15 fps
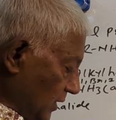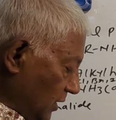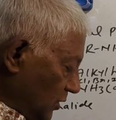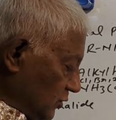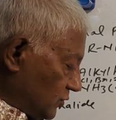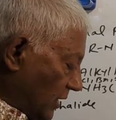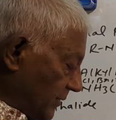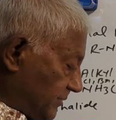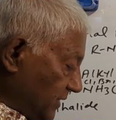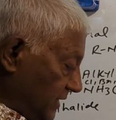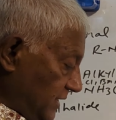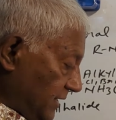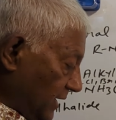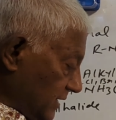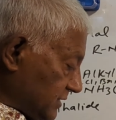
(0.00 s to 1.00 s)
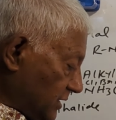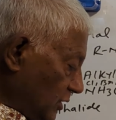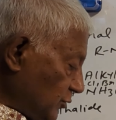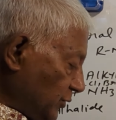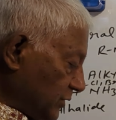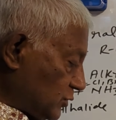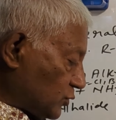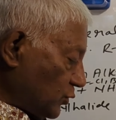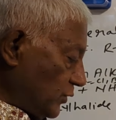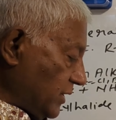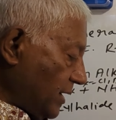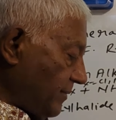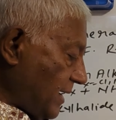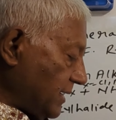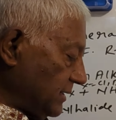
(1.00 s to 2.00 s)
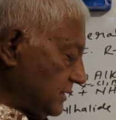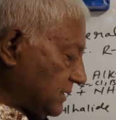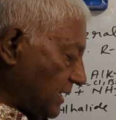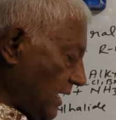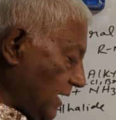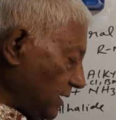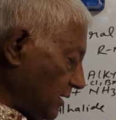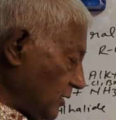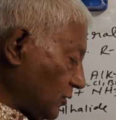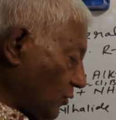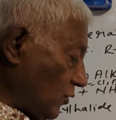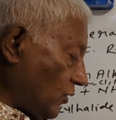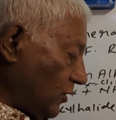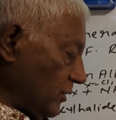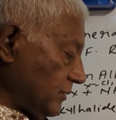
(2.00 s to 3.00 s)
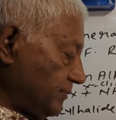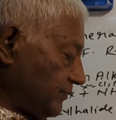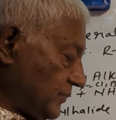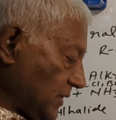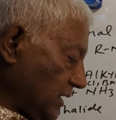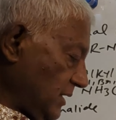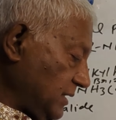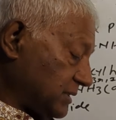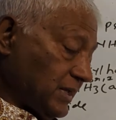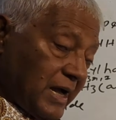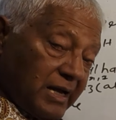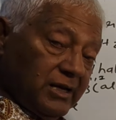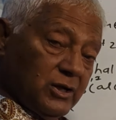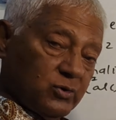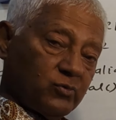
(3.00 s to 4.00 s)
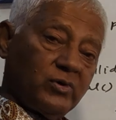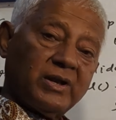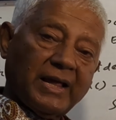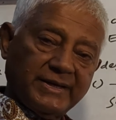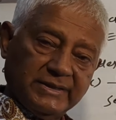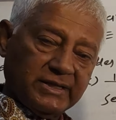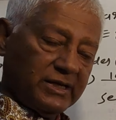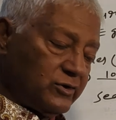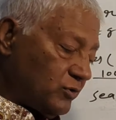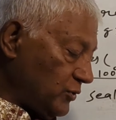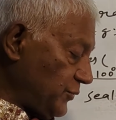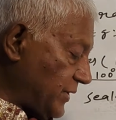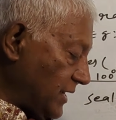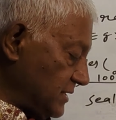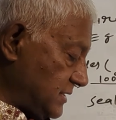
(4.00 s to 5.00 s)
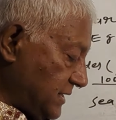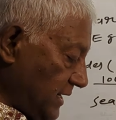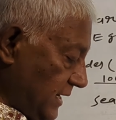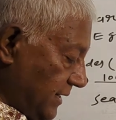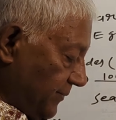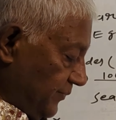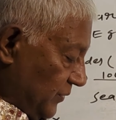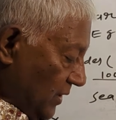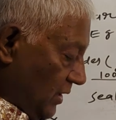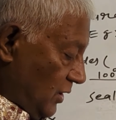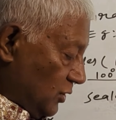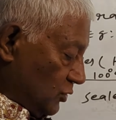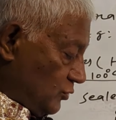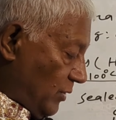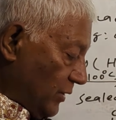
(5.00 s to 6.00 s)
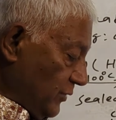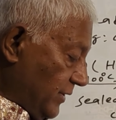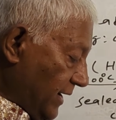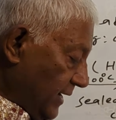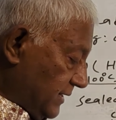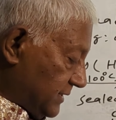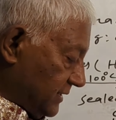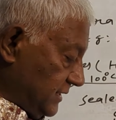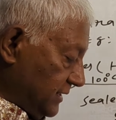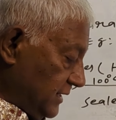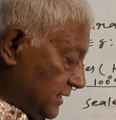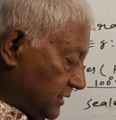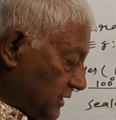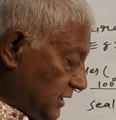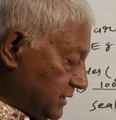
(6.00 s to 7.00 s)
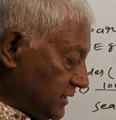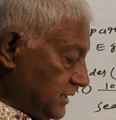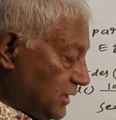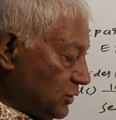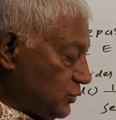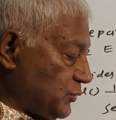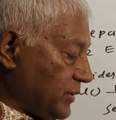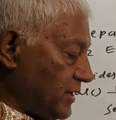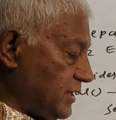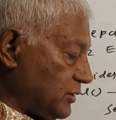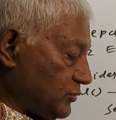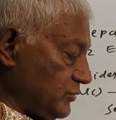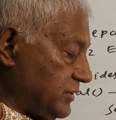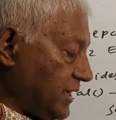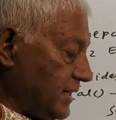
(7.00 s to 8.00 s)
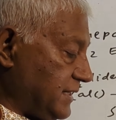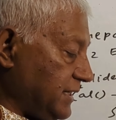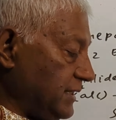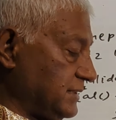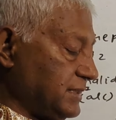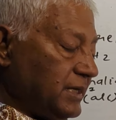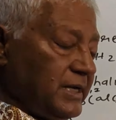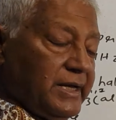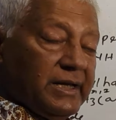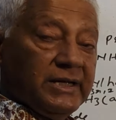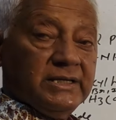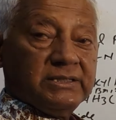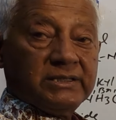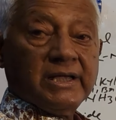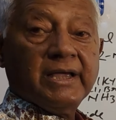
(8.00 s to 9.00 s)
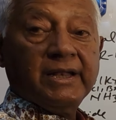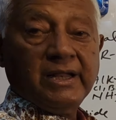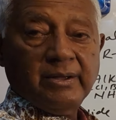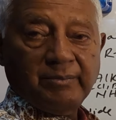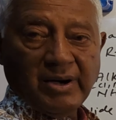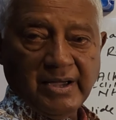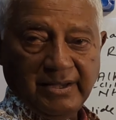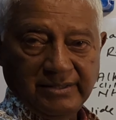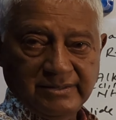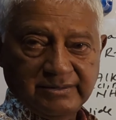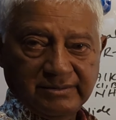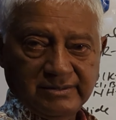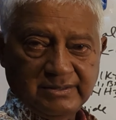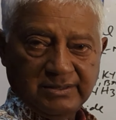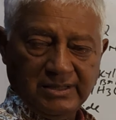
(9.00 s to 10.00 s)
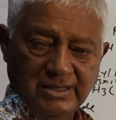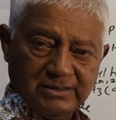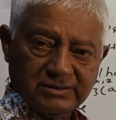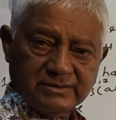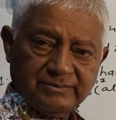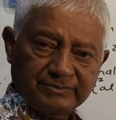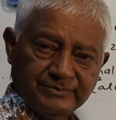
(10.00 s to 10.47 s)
So after reduction with sodium and ethyl alcohol, ethanol you can say. So what we get? CH3CH2NH2, that is ethaneamine. Yes.